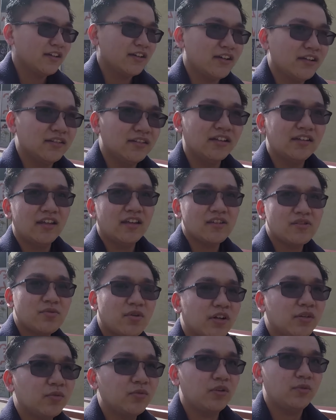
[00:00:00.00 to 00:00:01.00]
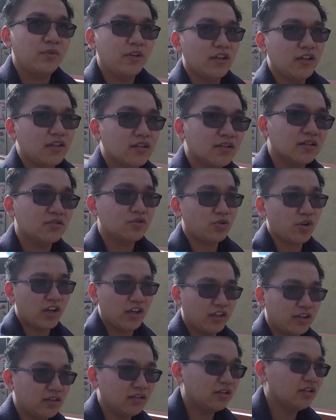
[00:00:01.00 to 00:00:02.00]
and the next one will be
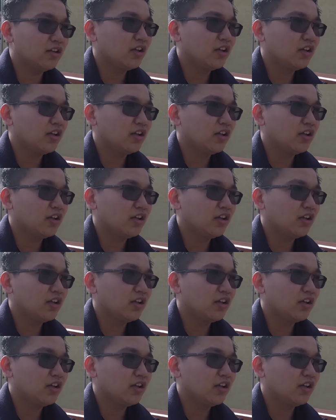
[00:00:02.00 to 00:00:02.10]
train.